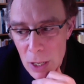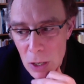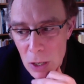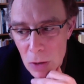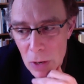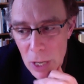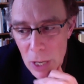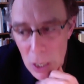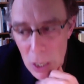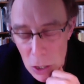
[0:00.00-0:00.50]

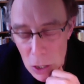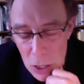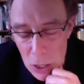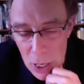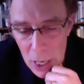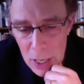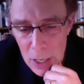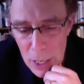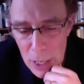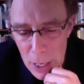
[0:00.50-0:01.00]
religious
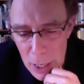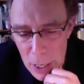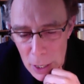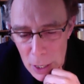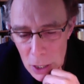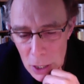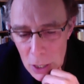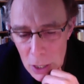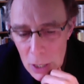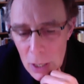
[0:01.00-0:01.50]

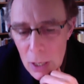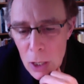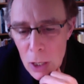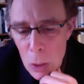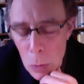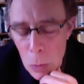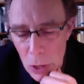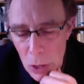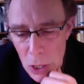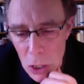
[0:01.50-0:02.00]
techniques,
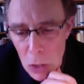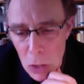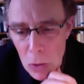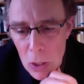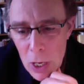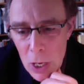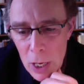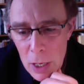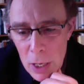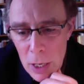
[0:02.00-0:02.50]
spiritual
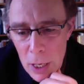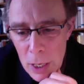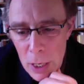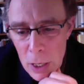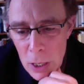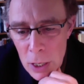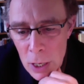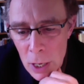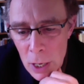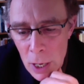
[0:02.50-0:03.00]

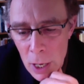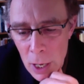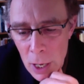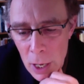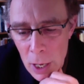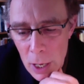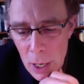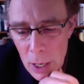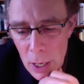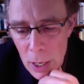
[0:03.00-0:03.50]
techniques,
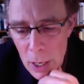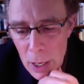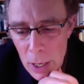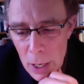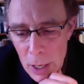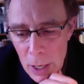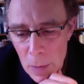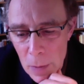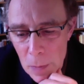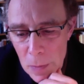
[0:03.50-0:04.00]

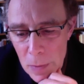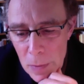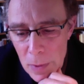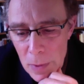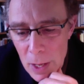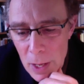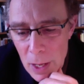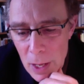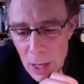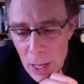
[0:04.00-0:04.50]
and
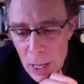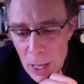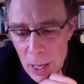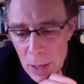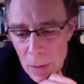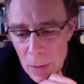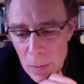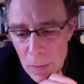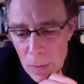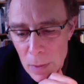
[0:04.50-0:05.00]

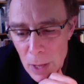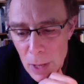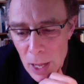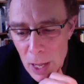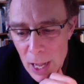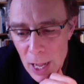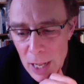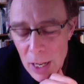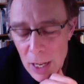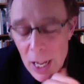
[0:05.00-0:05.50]

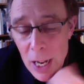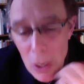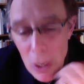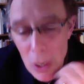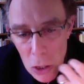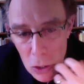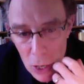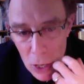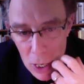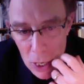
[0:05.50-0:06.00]

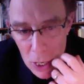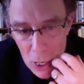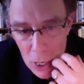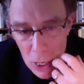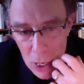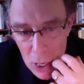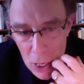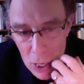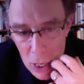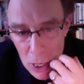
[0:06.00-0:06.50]
illustrated
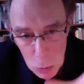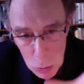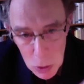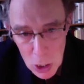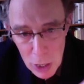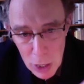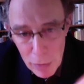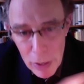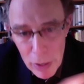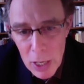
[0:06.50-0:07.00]
with a very
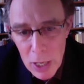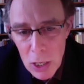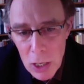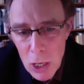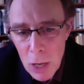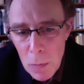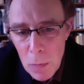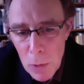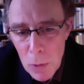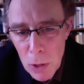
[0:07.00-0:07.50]
specific
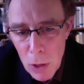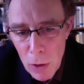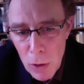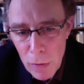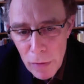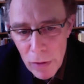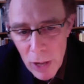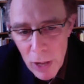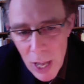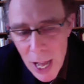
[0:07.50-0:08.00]
example
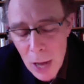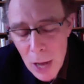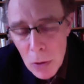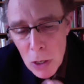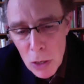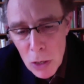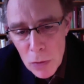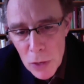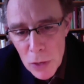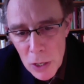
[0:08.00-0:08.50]
of how
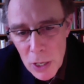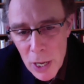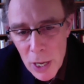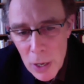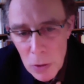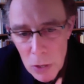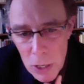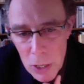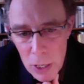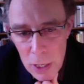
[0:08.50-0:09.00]
this worked
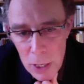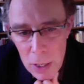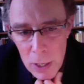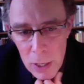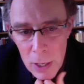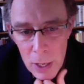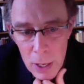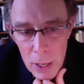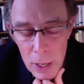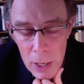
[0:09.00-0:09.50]
out in
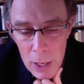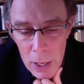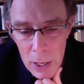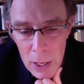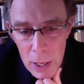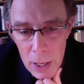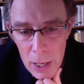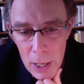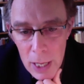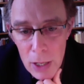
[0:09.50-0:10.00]

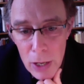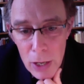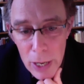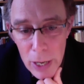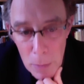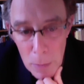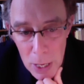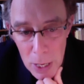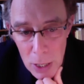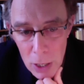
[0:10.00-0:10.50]
the
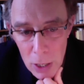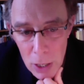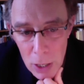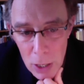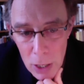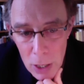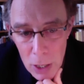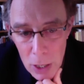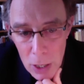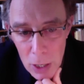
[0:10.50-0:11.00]
Hermetic
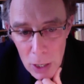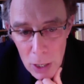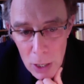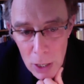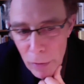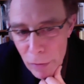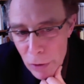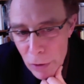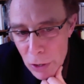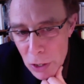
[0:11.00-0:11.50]
literature
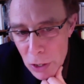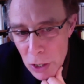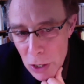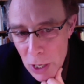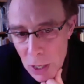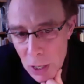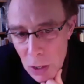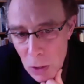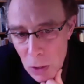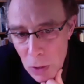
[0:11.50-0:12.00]
in the
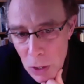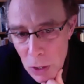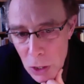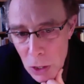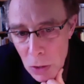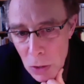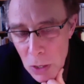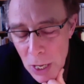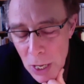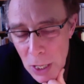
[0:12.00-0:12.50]
first century.
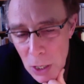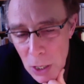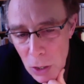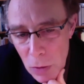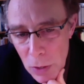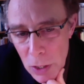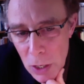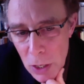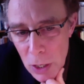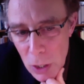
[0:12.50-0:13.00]
So that is
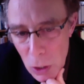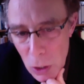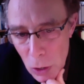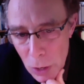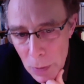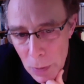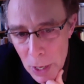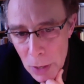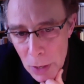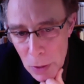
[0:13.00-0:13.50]
what it's all
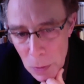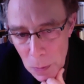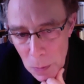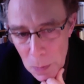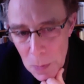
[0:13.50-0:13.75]
about.